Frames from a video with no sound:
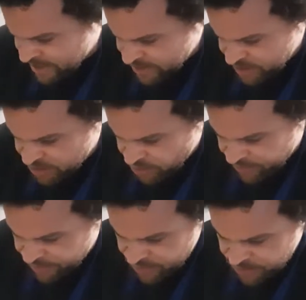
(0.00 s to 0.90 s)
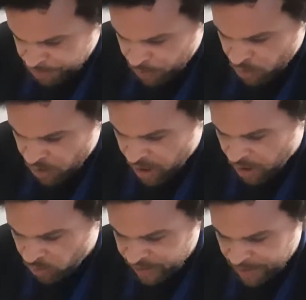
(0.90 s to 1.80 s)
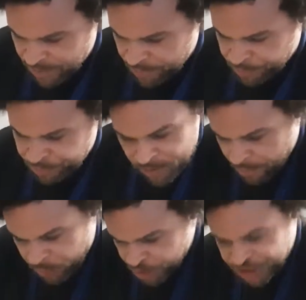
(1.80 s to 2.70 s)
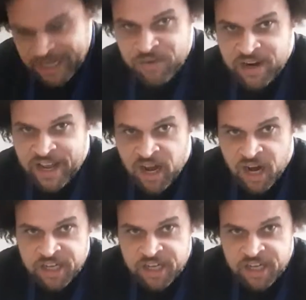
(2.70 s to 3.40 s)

to bore a hole. Now I'm not pushing that really hard.